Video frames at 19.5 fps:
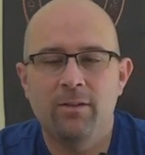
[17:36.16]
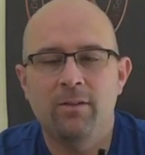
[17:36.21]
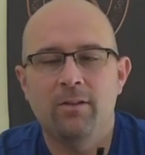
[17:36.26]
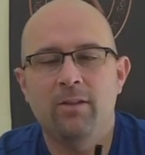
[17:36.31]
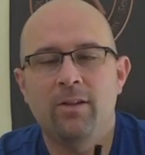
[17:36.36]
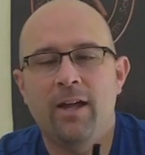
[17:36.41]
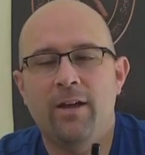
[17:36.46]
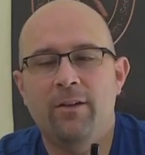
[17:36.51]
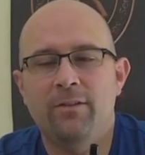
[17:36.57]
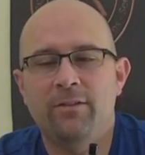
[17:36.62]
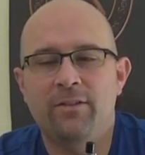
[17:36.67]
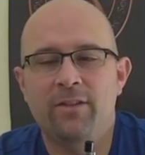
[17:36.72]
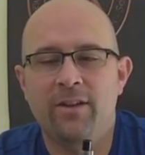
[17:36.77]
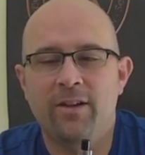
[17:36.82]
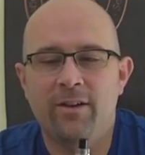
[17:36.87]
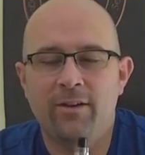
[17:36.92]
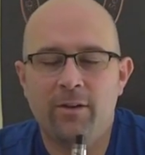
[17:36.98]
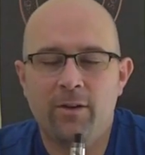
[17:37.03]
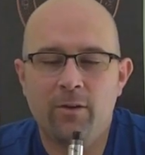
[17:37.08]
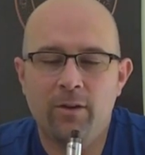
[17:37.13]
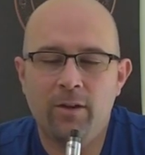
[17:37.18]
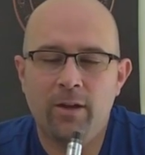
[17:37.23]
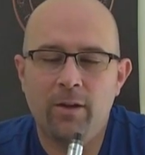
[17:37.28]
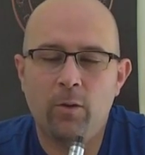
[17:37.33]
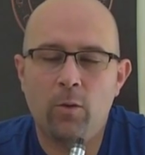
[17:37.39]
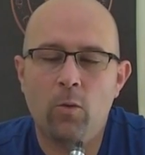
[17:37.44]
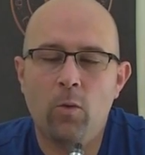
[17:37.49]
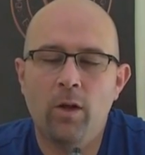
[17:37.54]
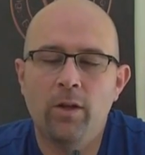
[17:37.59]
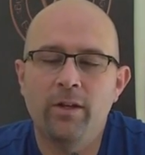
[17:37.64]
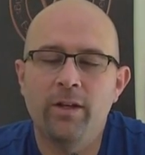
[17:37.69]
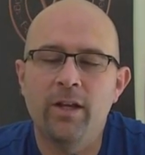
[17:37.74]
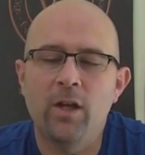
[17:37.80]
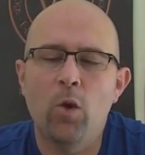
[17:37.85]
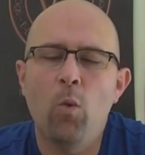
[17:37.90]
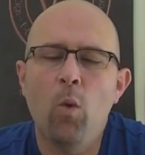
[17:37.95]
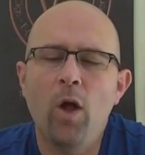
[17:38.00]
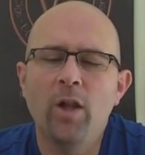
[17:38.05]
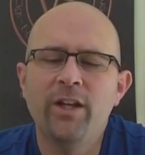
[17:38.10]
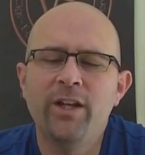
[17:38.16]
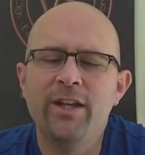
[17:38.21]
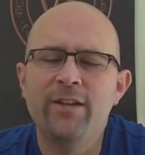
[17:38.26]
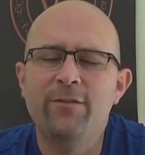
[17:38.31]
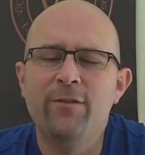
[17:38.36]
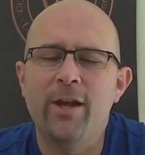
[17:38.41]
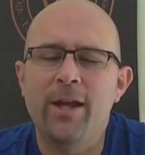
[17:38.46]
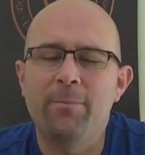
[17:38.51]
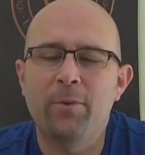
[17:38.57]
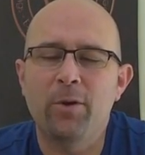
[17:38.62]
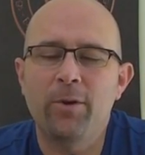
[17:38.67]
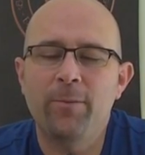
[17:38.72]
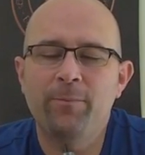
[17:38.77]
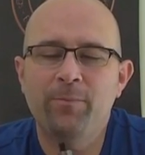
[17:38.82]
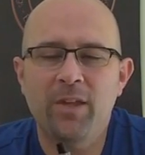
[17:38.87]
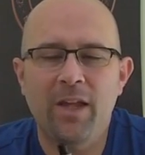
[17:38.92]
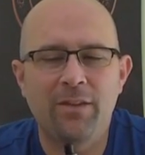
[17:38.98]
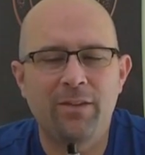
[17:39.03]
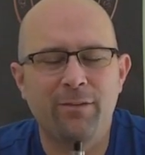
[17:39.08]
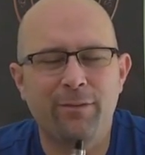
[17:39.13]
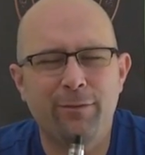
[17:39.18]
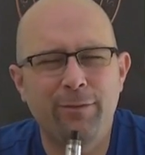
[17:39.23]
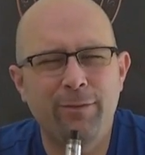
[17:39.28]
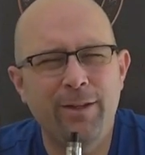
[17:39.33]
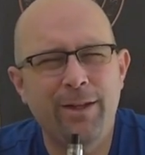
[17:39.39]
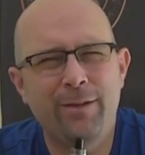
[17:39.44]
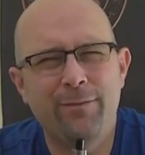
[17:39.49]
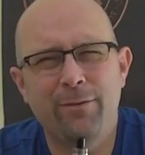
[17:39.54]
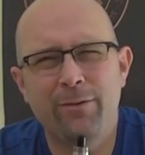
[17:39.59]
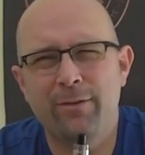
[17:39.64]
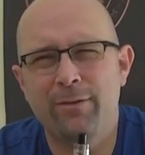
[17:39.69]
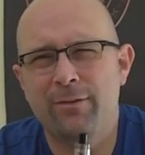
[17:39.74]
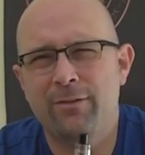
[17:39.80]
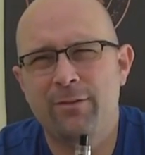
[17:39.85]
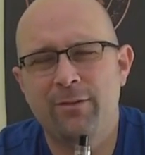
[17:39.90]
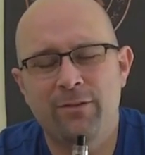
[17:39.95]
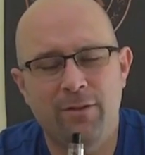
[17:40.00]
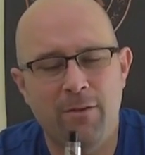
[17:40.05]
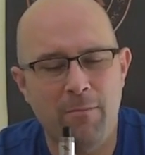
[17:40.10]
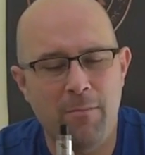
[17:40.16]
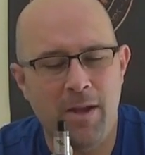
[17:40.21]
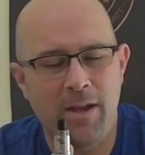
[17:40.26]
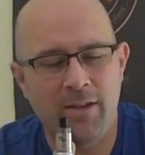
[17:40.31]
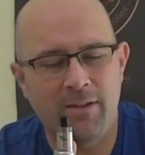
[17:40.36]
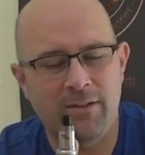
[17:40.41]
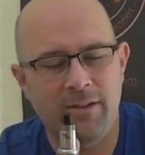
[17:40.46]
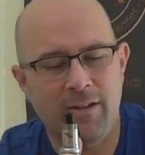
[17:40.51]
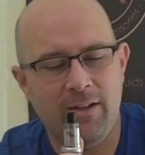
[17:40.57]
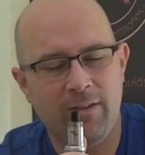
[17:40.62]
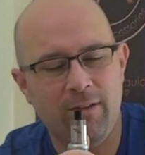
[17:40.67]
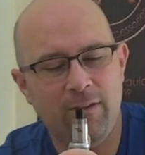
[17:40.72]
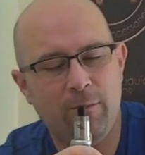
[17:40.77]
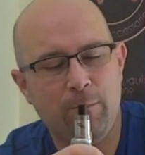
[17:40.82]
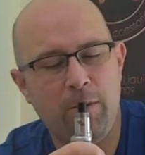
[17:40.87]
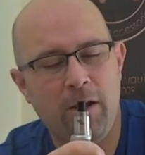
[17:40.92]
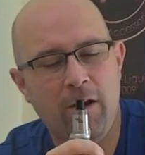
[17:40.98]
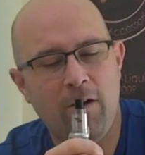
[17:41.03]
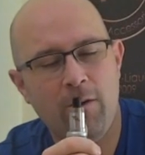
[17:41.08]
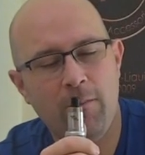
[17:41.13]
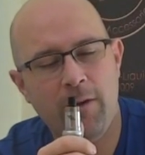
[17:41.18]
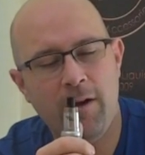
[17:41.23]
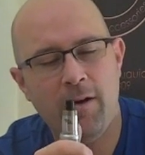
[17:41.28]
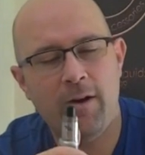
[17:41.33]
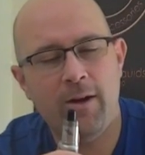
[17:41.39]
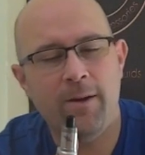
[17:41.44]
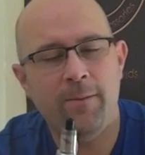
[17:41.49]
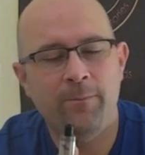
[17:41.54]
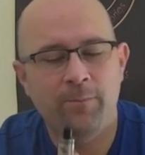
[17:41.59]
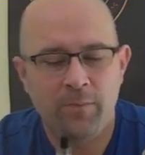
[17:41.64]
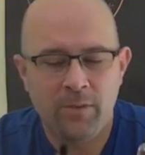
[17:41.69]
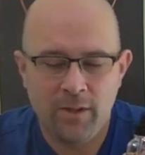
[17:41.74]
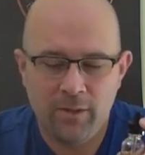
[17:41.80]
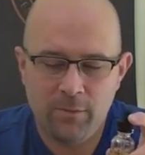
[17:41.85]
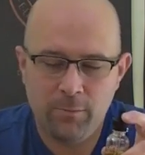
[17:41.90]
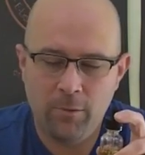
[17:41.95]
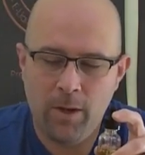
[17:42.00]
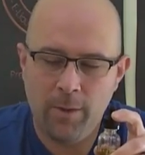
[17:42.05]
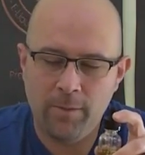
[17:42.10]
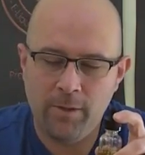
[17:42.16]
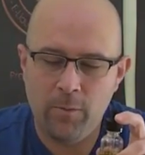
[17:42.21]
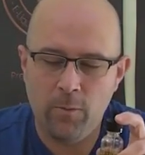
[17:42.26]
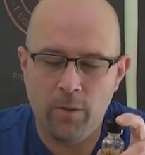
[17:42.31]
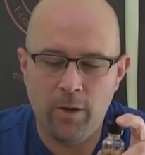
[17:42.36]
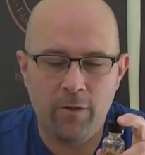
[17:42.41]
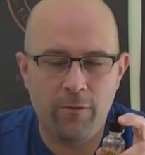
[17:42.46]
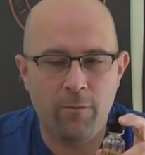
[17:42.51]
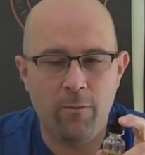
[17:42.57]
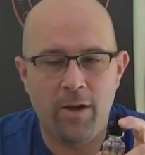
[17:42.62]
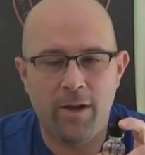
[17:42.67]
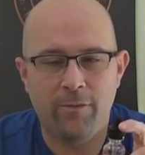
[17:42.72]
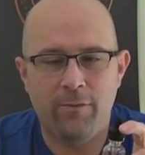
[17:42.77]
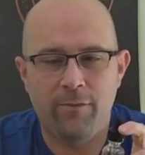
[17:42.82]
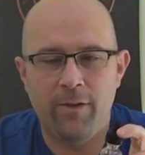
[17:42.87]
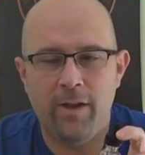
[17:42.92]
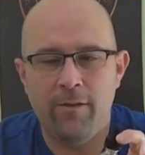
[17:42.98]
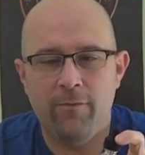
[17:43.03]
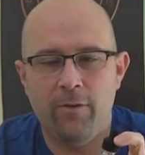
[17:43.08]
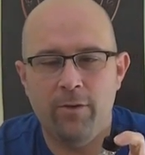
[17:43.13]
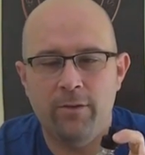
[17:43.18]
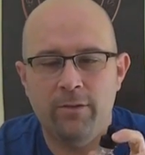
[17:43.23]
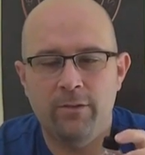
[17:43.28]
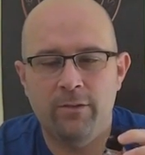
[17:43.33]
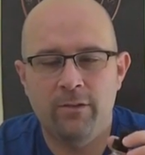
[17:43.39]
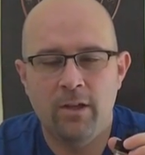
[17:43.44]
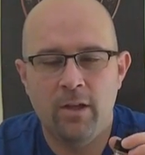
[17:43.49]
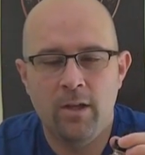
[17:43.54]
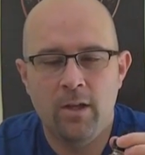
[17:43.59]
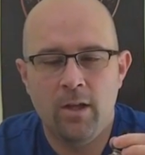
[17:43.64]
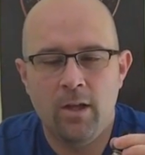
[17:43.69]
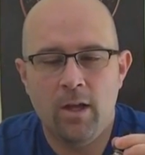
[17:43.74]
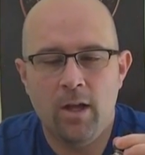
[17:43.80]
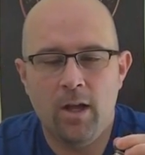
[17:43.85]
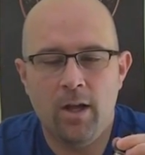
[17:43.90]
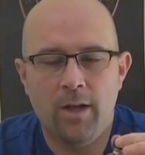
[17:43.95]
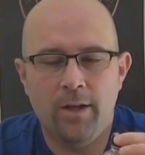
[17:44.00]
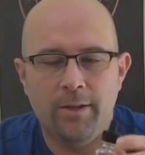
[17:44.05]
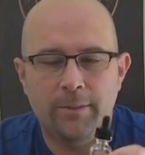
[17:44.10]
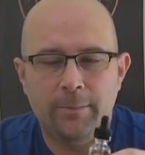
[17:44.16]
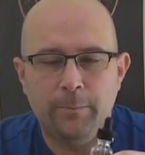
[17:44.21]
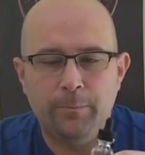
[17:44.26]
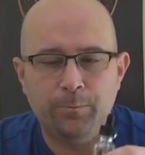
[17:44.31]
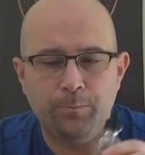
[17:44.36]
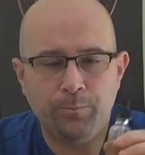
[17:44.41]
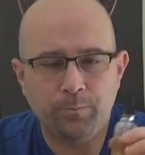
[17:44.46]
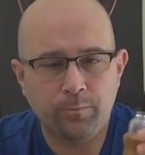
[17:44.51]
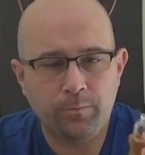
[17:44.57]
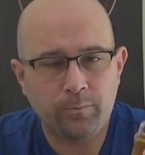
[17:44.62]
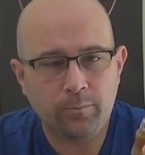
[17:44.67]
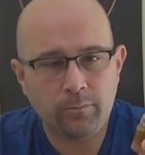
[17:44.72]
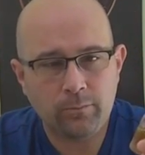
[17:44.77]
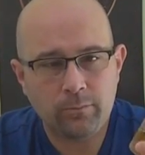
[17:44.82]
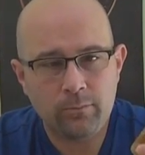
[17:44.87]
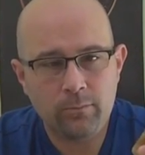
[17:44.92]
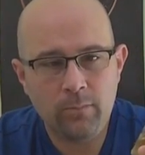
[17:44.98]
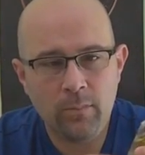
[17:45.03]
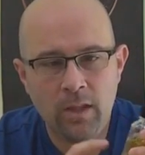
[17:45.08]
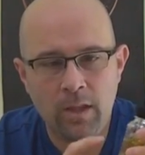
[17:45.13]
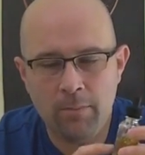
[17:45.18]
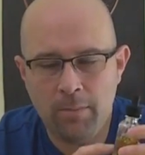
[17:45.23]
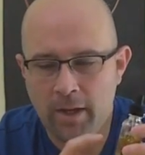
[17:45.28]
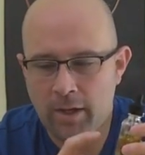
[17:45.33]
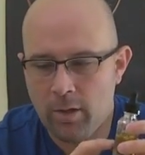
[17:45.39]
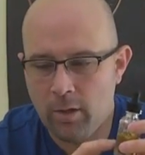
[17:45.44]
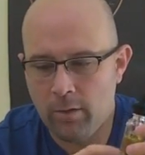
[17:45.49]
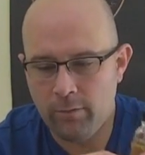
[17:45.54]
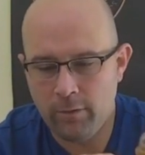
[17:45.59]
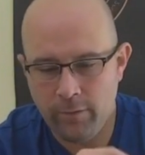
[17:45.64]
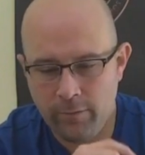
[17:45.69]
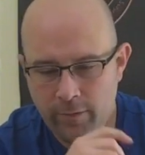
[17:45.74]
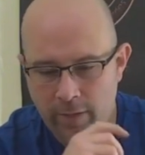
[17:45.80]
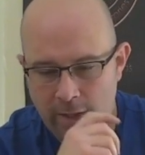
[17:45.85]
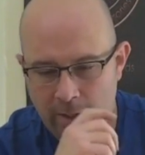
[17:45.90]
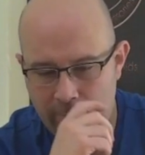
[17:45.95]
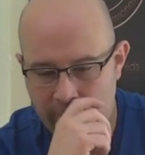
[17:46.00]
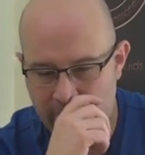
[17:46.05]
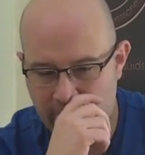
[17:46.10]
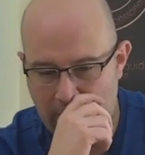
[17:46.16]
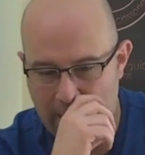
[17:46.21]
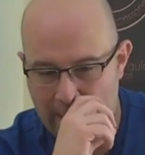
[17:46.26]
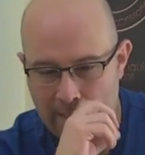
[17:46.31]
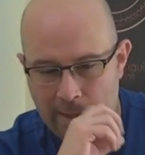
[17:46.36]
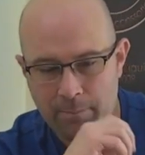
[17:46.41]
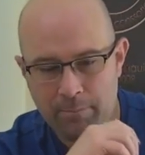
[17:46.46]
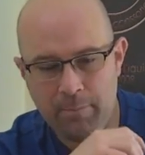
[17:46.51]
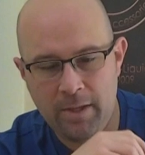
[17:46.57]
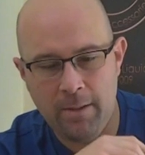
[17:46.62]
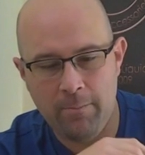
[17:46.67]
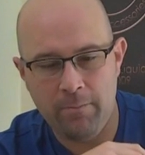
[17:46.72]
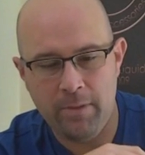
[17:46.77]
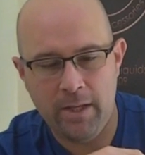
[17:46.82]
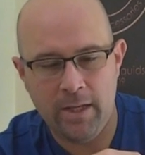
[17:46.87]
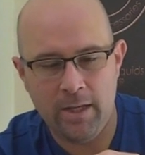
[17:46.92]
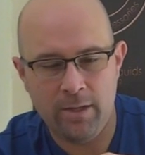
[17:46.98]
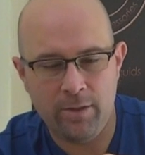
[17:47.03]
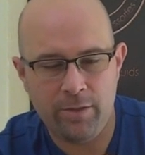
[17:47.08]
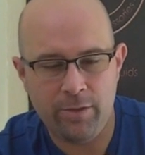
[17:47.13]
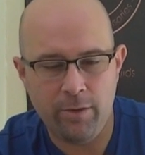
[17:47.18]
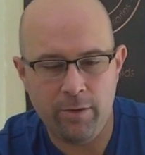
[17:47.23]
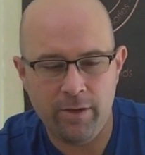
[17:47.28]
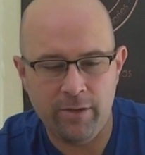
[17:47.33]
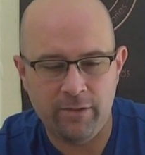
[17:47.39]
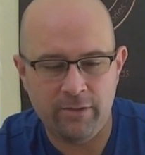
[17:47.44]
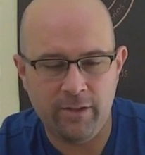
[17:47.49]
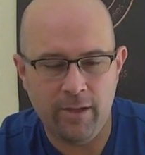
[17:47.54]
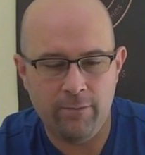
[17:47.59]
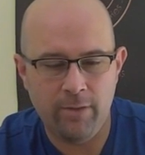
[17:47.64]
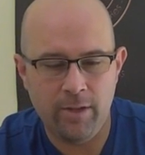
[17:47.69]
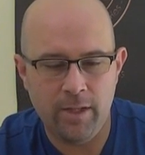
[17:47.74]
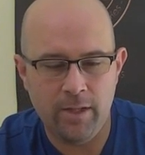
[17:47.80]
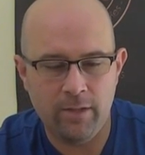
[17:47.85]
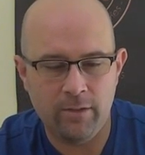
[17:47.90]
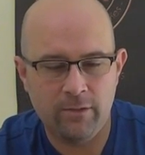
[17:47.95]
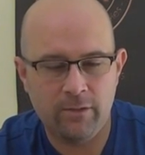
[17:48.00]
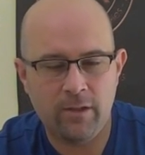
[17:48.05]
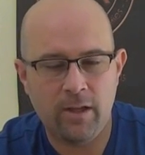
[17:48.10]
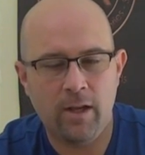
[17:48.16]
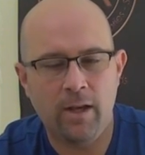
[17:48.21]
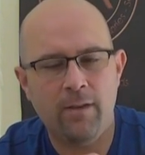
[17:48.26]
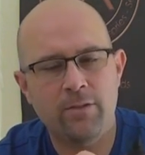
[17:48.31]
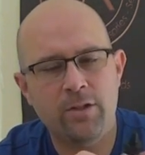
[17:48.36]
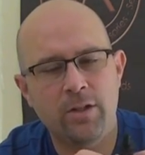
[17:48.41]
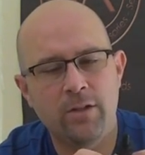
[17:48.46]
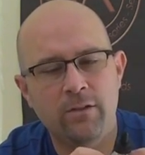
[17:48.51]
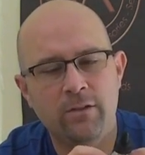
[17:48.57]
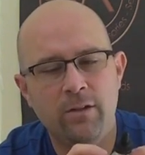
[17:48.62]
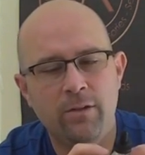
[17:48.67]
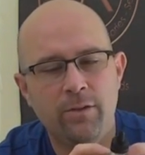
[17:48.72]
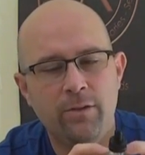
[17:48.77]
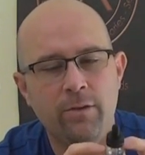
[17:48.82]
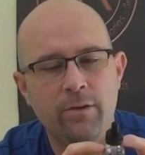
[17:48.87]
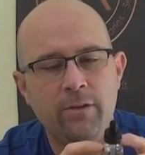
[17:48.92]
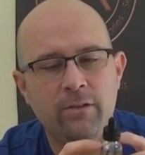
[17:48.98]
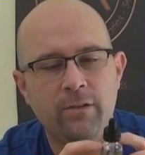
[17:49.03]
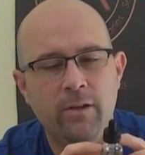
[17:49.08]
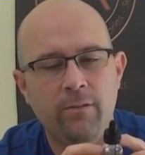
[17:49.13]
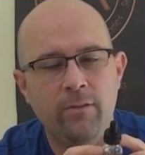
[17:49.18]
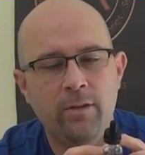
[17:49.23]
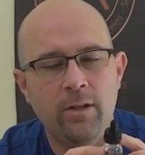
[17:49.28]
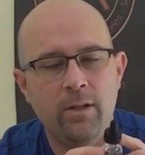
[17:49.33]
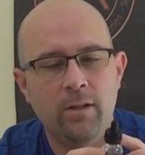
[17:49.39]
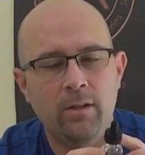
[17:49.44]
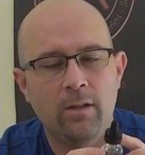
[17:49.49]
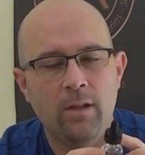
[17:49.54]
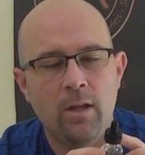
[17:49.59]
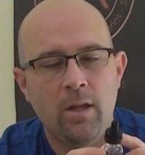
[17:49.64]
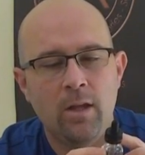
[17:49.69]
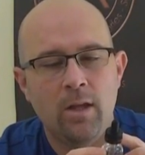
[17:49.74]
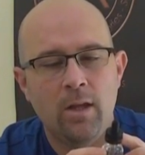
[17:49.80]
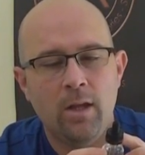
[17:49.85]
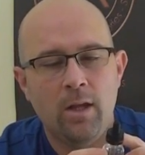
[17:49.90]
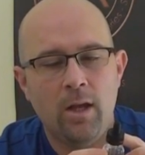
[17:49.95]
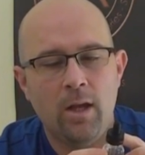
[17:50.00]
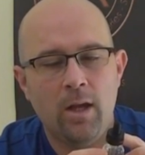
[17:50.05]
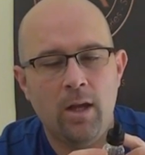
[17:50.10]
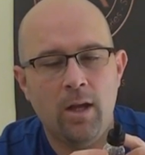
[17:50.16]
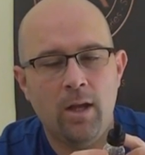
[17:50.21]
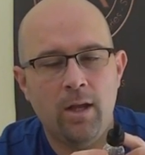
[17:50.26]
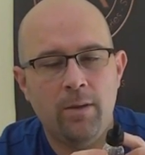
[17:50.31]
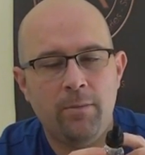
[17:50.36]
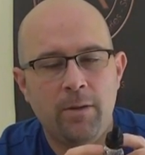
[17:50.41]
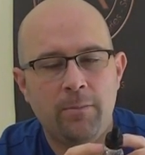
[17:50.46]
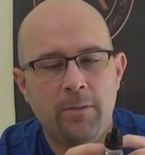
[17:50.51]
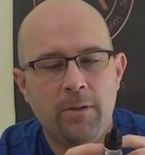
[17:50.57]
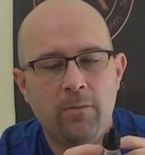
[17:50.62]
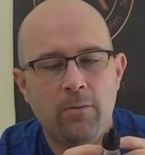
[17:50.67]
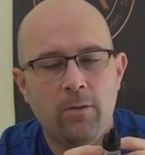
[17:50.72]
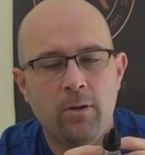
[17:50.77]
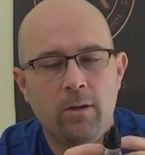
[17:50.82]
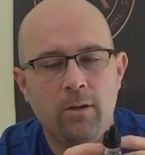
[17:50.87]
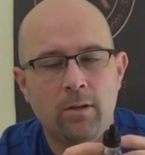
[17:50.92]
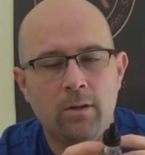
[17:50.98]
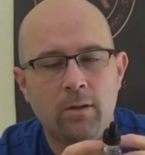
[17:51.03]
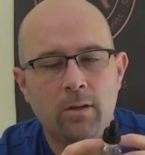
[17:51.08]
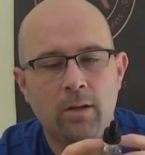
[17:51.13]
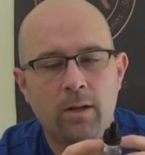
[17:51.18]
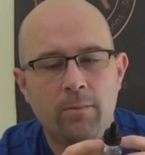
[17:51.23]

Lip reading: clouds there, quality vapor, and the flavor is just amazing. This pearberry is probably one of my favorites by Vspot Vapes, and it being a 3070 is kind of, actually, is it a 3070? I might be wrong.